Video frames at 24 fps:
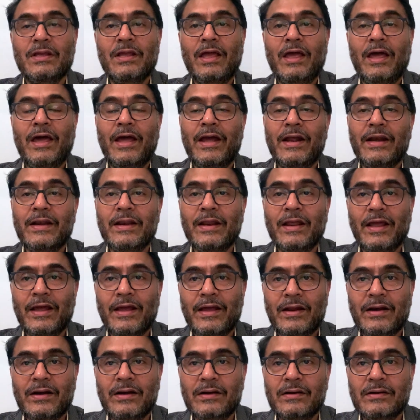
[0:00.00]
had
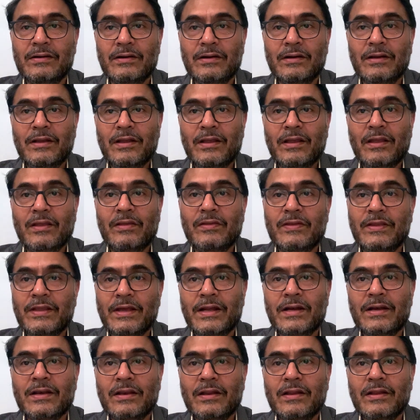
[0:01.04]
held
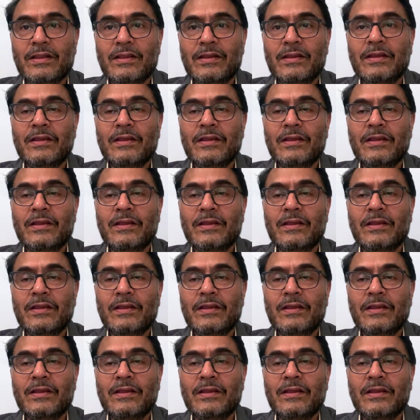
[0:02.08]
that